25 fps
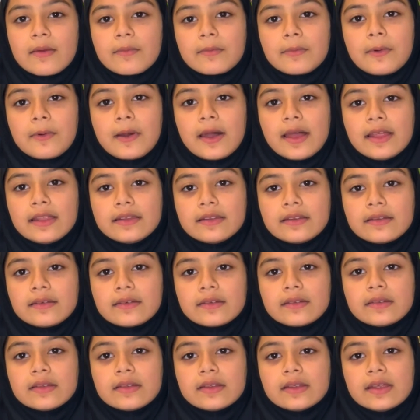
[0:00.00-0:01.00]
When
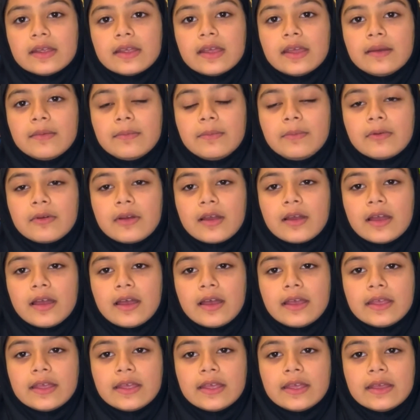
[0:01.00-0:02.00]

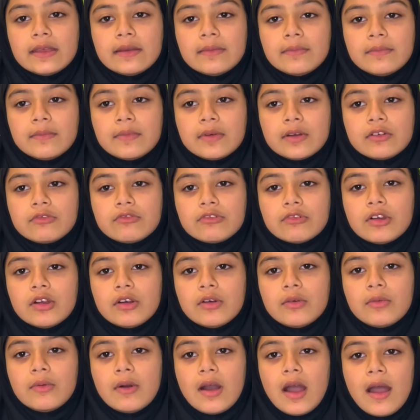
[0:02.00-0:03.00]
Ibrahim
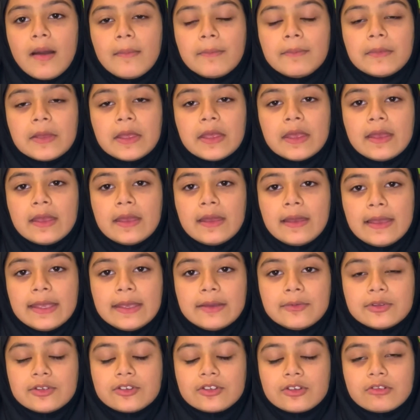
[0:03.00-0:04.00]
grew up,
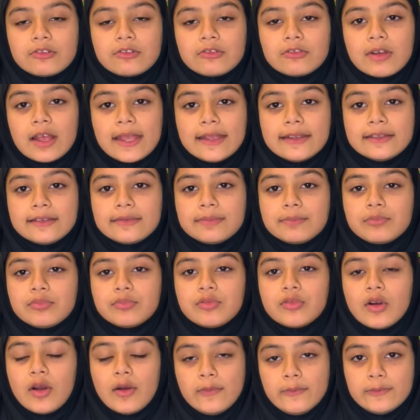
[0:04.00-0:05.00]
he was a great
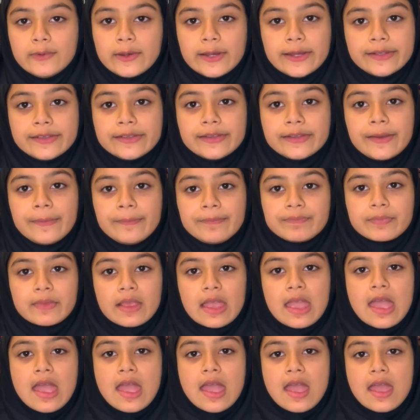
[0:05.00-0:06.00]
prophet.
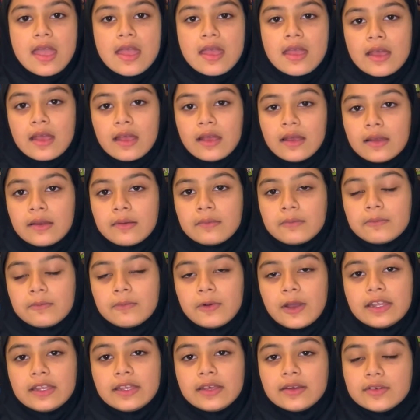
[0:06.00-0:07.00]

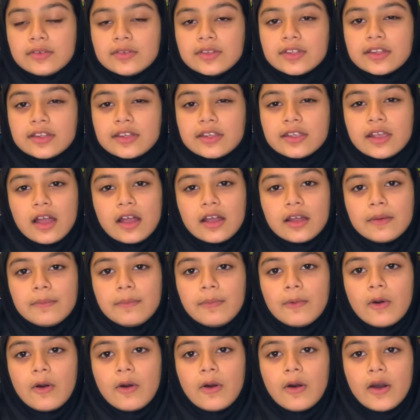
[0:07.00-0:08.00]
When he was a young
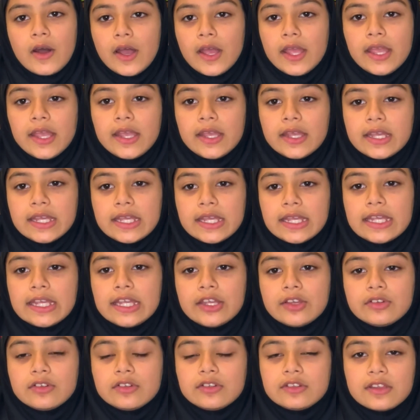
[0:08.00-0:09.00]
boy,
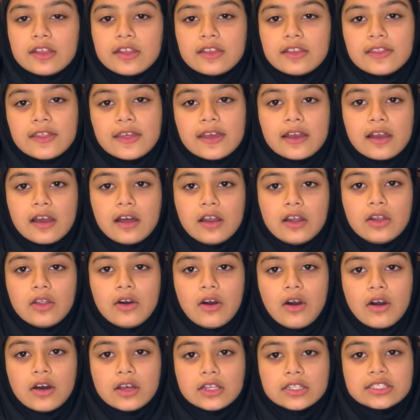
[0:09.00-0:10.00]
he used to think a
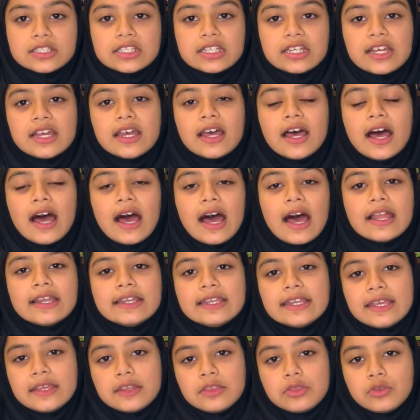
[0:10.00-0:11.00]
lot,
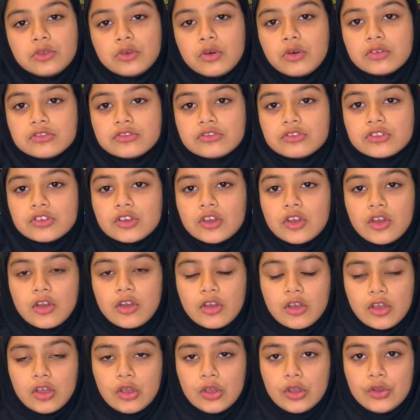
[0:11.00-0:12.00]
and he thought,
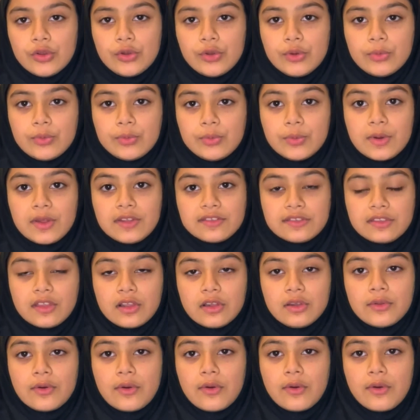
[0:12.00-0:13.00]
who was
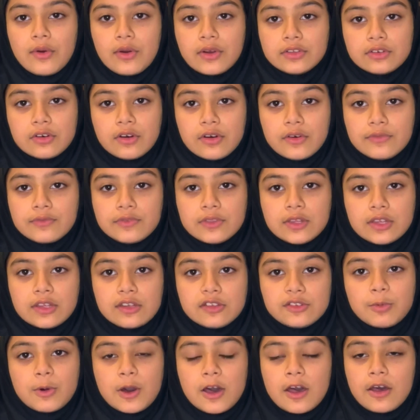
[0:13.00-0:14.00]
the Lord of
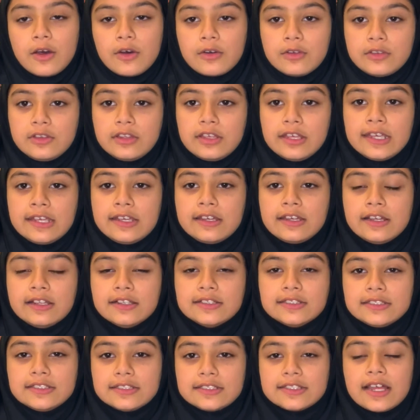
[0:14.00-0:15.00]
this world he
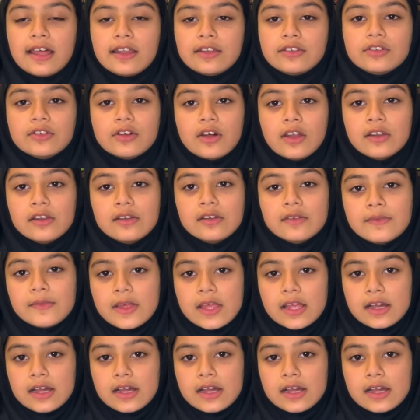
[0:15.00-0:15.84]
can stand on?